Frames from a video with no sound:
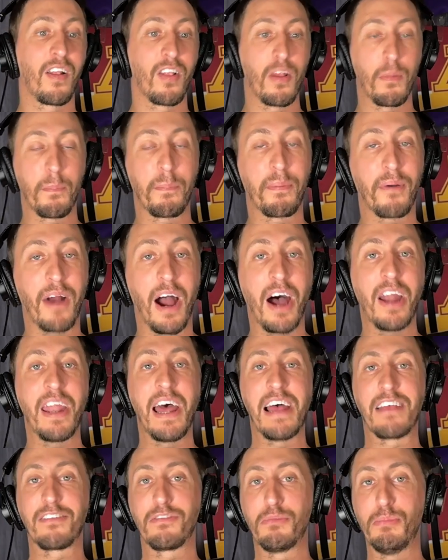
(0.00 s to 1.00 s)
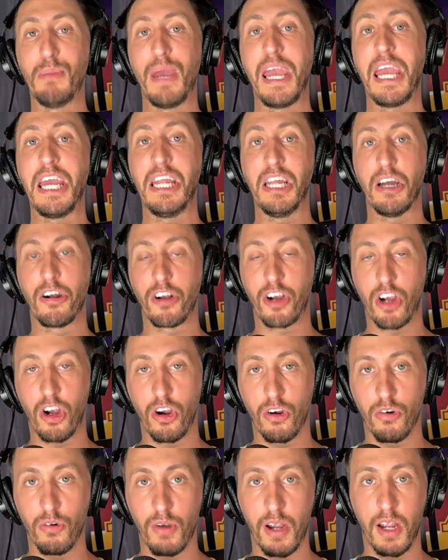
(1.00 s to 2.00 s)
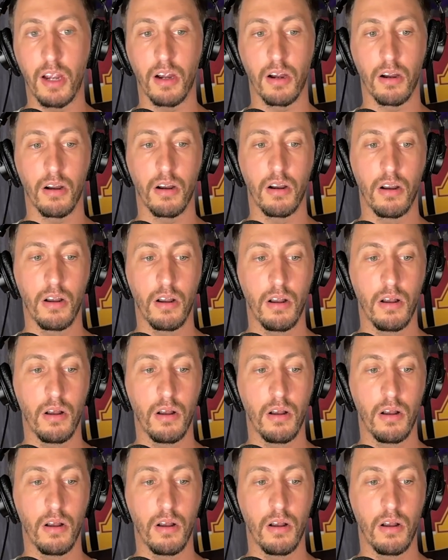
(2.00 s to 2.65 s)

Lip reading: LeBron has made a career